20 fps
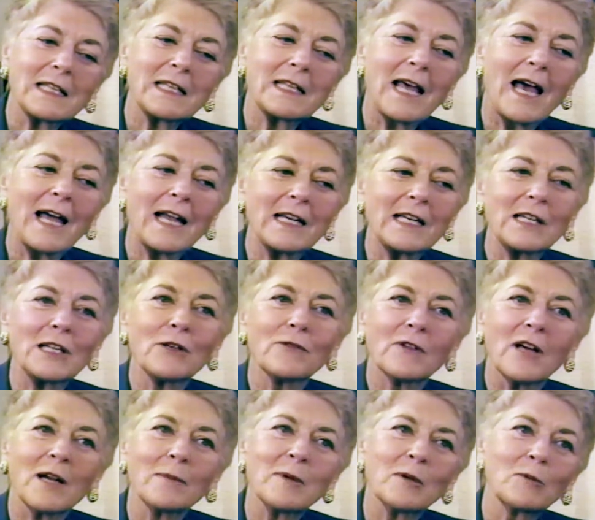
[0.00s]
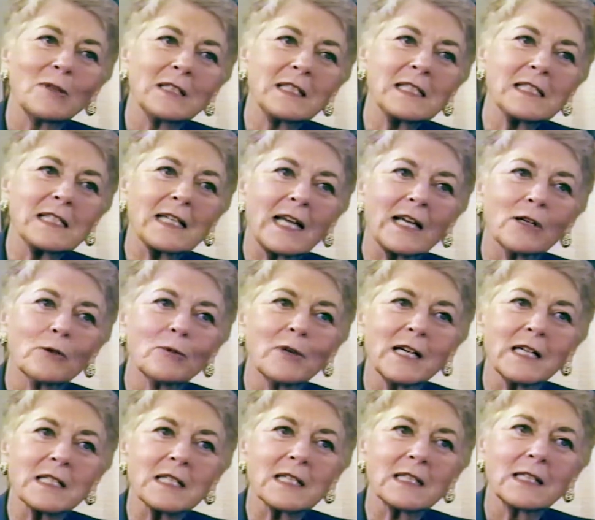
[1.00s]
that you've got to be willing to take a
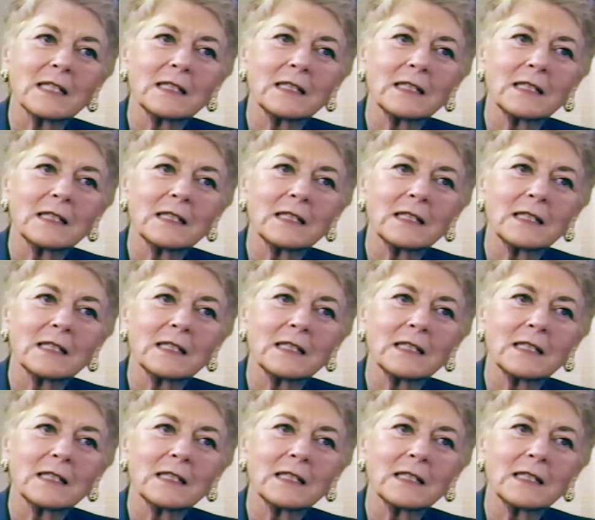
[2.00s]
risk.